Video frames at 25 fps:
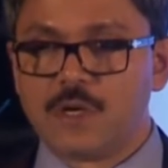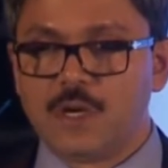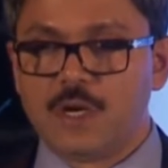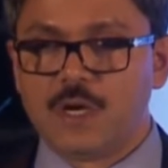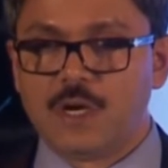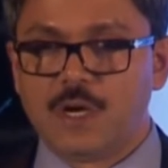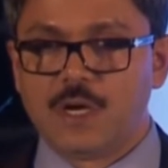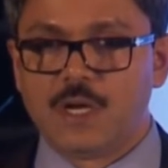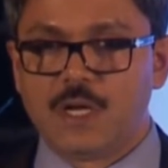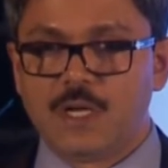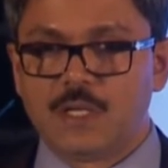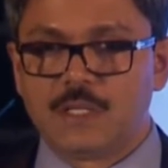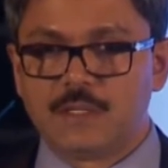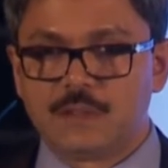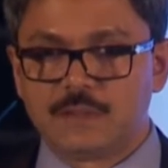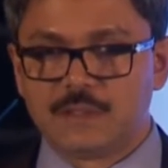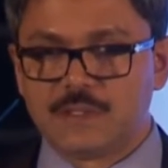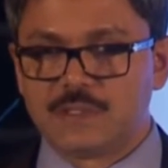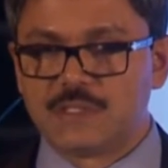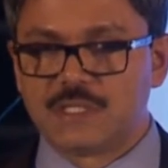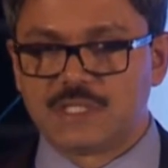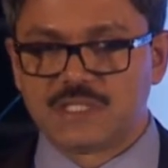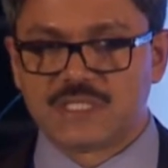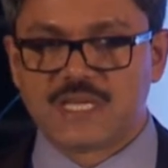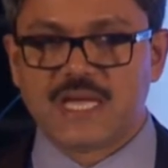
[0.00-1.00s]
Uh, the,
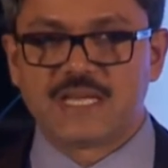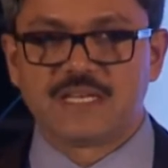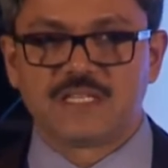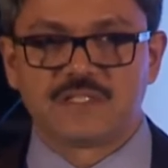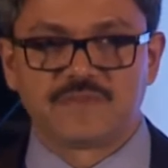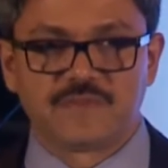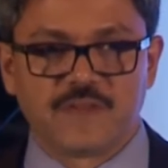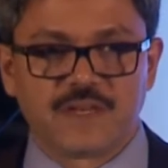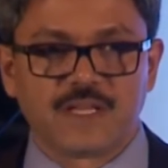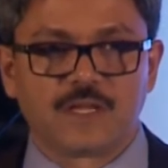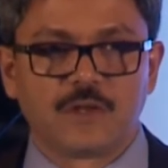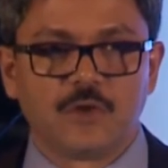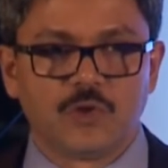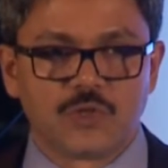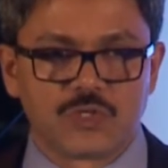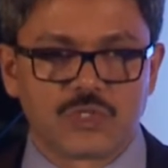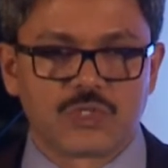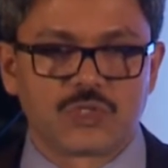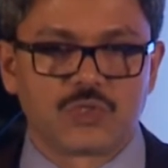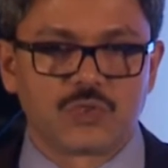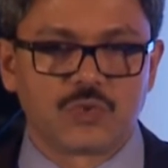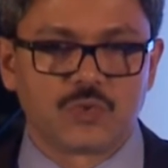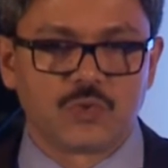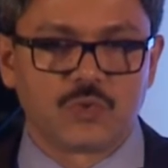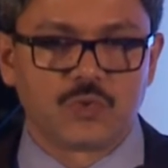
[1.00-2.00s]
the site is very close
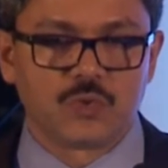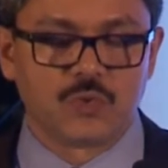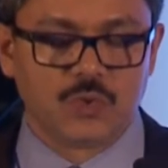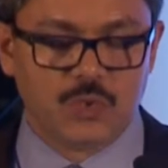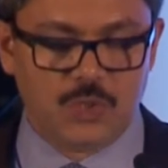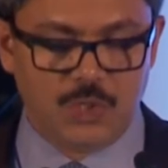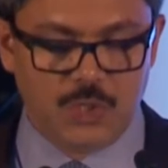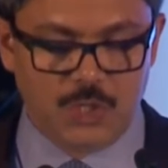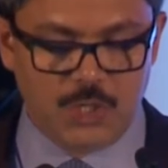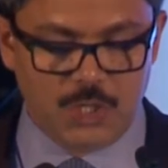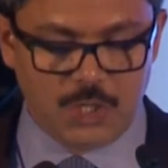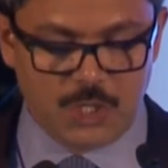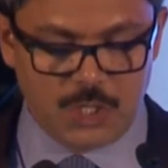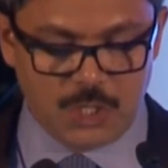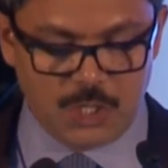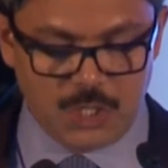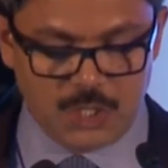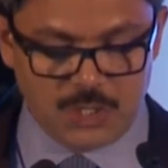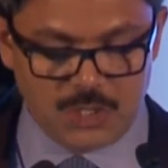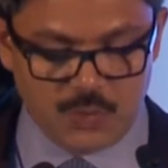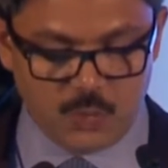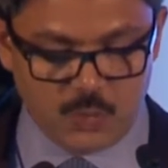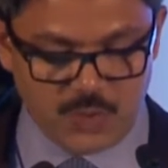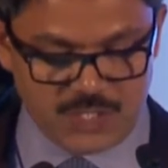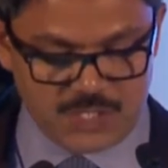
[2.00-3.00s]
to Uh,
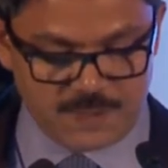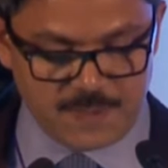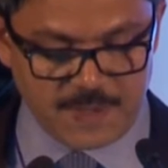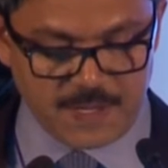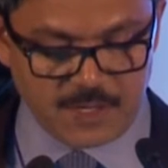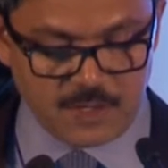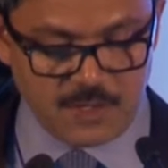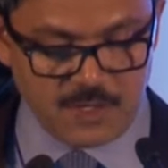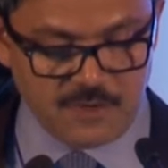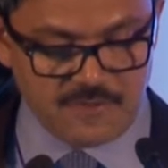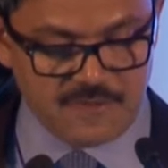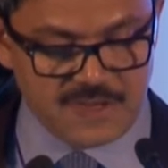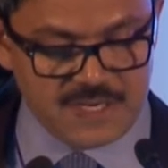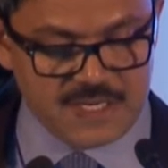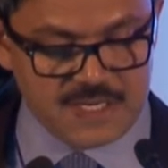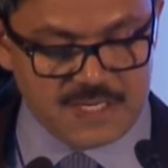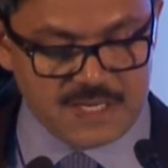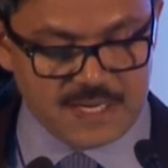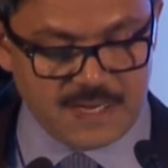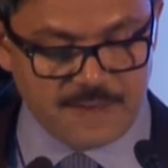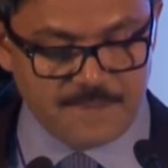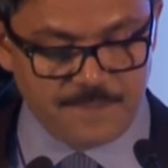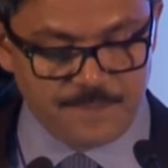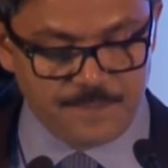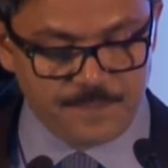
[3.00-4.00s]
the West Bengal of
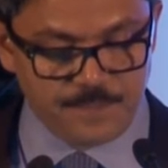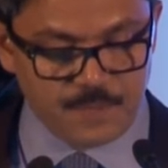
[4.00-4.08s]
India.